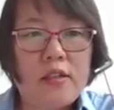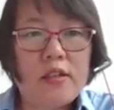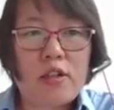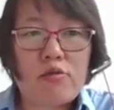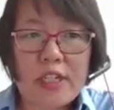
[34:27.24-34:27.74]

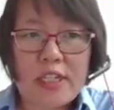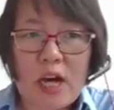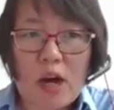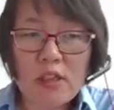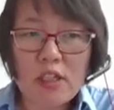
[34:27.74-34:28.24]
The
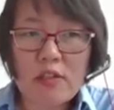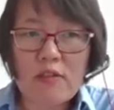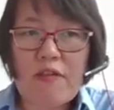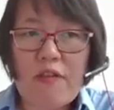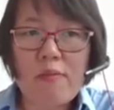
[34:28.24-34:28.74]
results
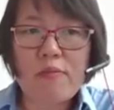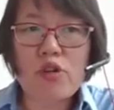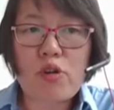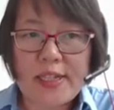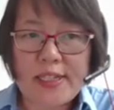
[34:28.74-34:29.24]
from
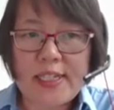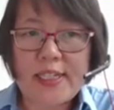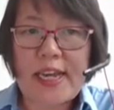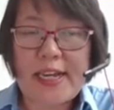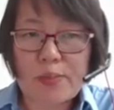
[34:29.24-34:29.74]

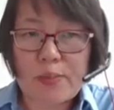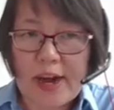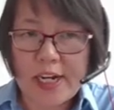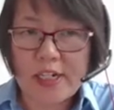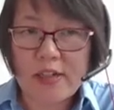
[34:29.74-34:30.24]
transient
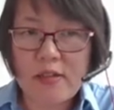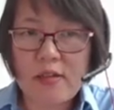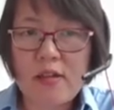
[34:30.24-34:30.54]
expression,